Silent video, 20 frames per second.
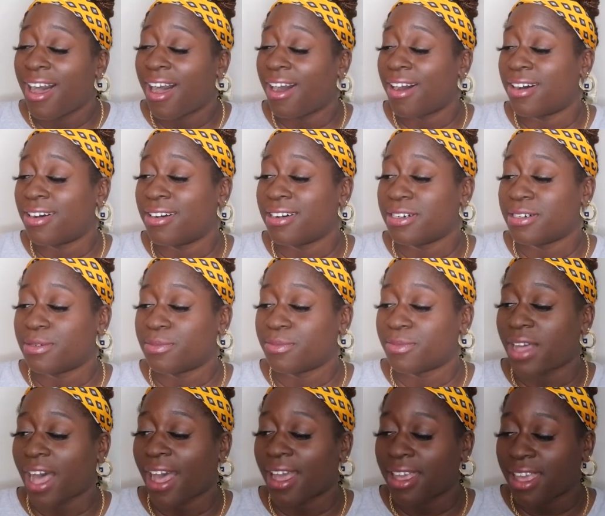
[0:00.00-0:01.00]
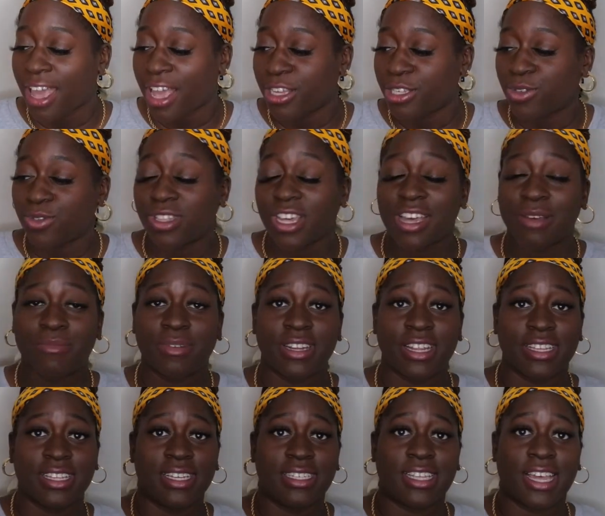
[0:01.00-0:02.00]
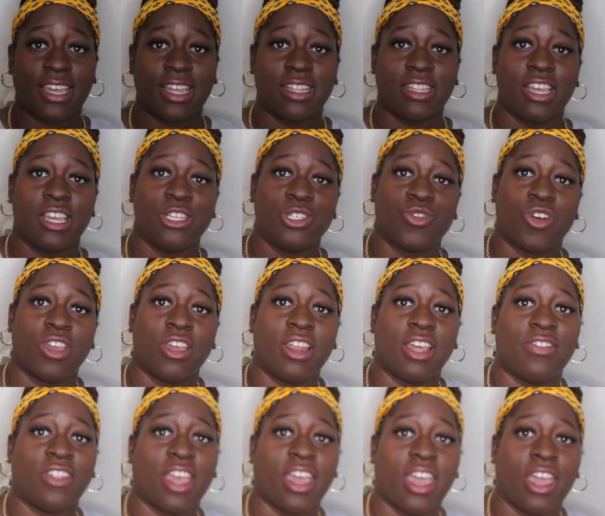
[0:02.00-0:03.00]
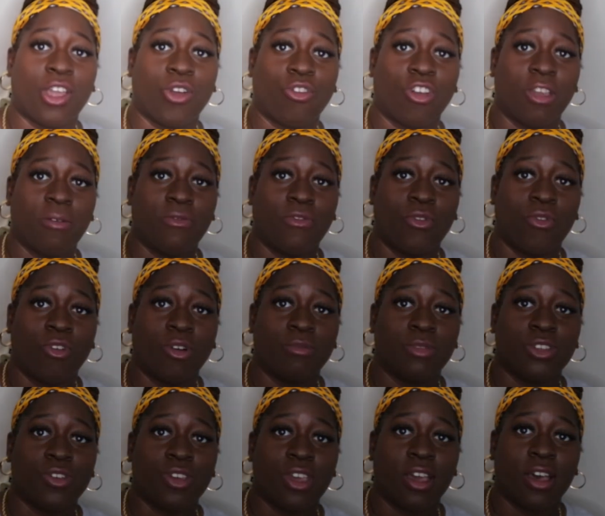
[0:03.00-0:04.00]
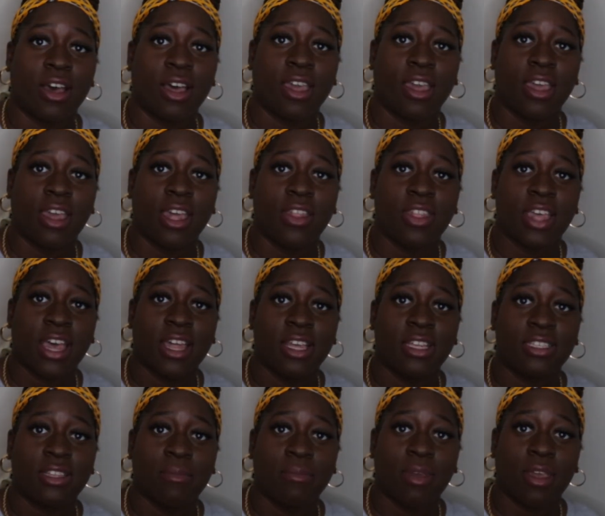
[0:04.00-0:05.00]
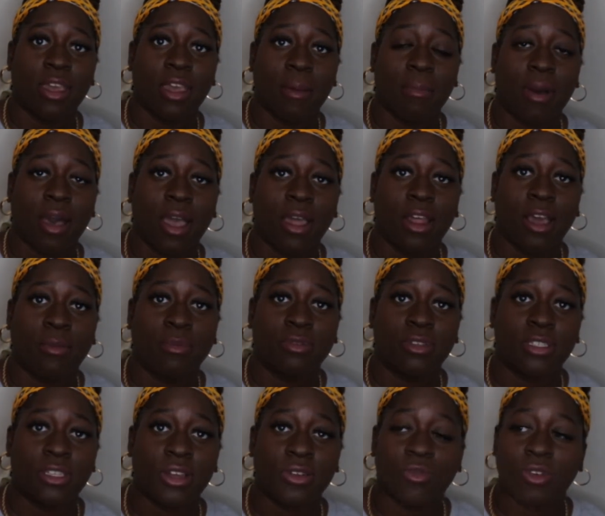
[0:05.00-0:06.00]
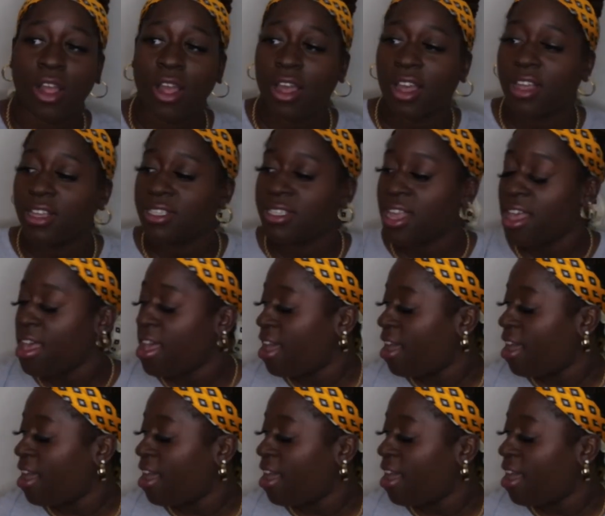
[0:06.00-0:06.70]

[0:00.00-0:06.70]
um, I can't do that, but at least I get to enjoy it in the hand cream form. So yeah, again, that is the Pink Pineapple Sunrise.